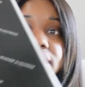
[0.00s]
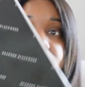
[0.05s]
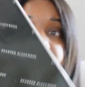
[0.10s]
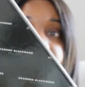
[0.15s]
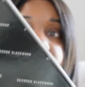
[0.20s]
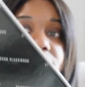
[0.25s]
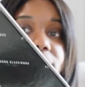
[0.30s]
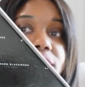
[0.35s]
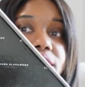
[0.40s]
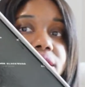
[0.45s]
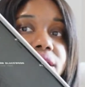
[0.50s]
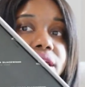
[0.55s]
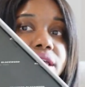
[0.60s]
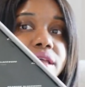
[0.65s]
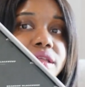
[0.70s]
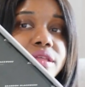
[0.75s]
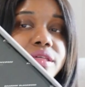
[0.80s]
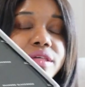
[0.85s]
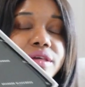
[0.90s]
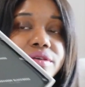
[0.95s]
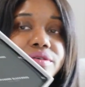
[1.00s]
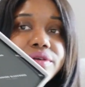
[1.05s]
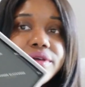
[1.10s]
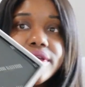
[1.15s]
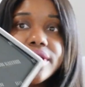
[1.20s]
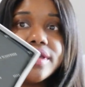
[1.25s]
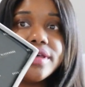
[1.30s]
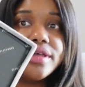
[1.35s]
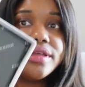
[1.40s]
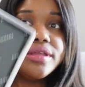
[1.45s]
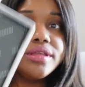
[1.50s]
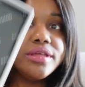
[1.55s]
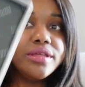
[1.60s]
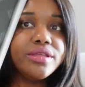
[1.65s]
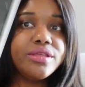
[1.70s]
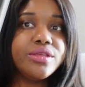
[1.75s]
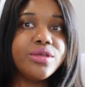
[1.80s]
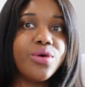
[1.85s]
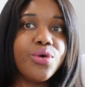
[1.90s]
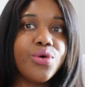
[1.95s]
And look at the interior,
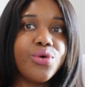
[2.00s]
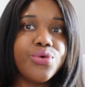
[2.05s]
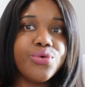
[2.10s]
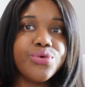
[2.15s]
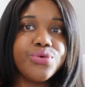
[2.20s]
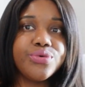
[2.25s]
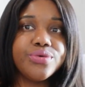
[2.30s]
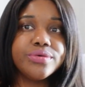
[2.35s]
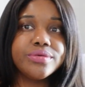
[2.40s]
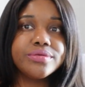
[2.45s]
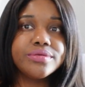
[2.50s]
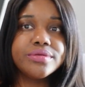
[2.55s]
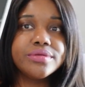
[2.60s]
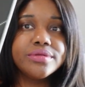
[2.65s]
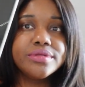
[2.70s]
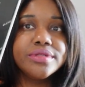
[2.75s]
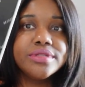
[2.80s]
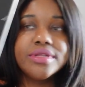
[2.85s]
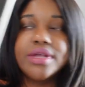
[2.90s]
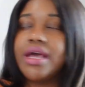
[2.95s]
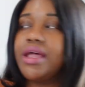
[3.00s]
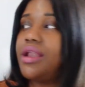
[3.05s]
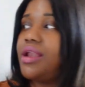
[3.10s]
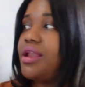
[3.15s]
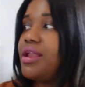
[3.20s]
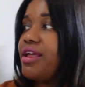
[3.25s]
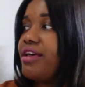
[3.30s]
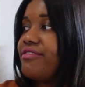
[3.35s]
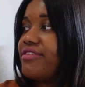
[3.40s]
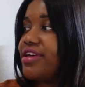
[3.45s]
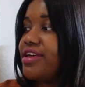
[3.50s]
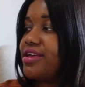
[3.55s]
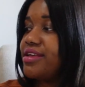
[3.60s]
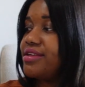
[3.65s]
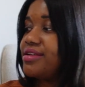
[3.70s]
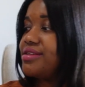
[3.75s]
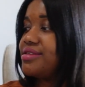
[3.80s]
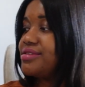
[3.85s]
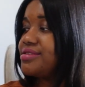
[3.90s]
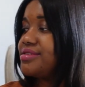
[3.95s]
so cool. Love it,
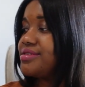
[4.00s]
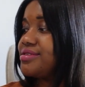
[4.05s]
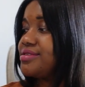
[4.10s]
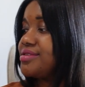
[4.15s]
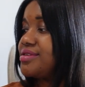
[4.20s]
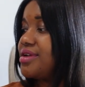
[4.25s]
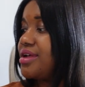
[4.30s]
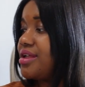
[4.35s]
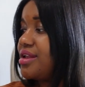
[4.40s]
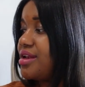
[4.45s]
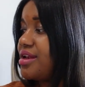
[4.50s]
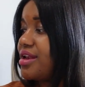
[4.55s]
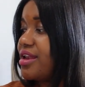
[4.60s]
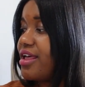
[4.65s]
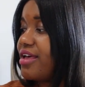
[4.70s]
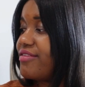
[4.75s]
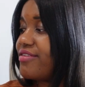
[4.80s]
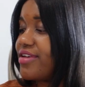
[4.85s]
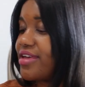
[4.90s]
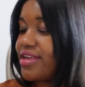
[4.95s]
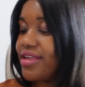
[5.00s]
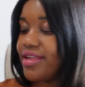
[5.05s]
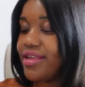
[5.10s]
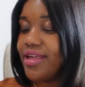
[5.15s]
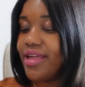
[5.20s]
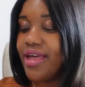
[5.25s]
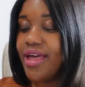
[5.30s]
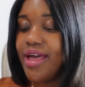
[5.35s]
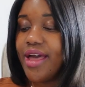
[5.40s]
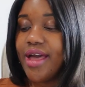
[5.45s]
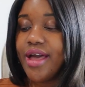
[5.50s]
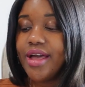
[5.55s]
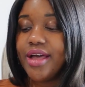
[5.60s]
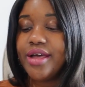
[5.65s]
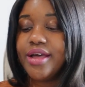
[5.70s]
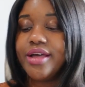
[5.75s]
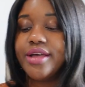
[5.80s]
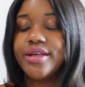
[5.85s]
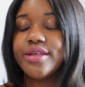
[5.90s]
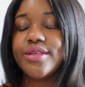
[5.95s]
love it.
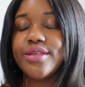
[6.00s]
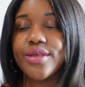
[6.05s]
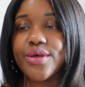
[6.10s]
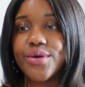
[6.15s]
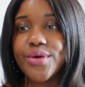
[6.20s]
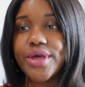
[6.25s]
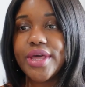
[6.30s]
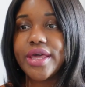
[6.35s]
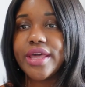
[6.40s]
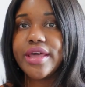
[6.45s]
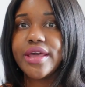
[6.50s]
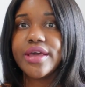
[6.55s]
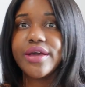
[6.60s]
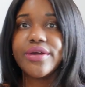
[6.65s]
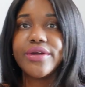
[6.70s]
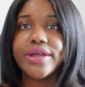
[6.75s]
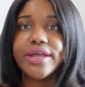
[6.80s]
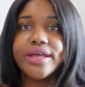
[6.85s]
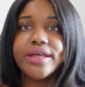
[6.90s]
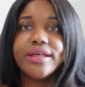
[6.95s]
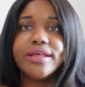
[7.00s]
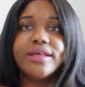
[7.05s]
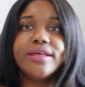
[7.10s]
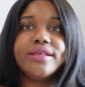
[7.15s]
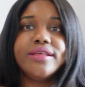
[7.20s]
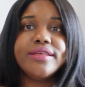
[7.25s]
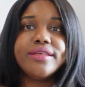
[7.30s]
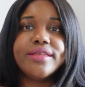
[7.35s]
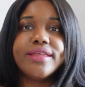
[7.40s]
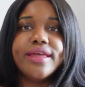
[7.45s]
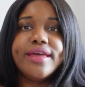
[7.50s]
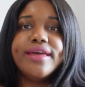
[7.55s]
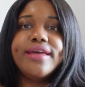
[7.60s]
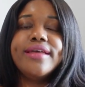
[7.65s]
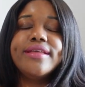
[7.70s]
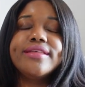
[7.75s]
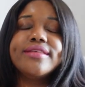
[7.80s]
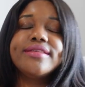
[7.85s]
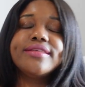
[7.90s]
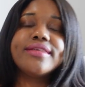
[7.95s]
So here is the
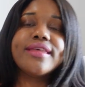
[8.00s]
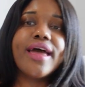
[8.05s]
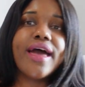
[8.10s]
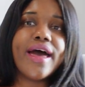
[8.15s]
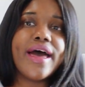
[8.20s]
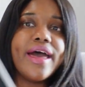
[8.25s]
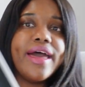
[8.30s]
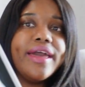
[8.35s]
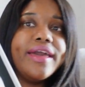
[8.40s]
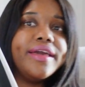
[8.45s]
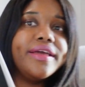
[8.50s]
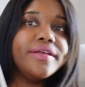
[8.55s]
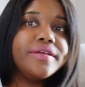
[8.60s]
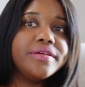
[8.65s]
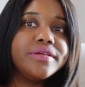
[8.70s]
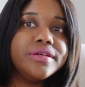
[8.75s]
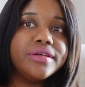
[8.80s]
inside.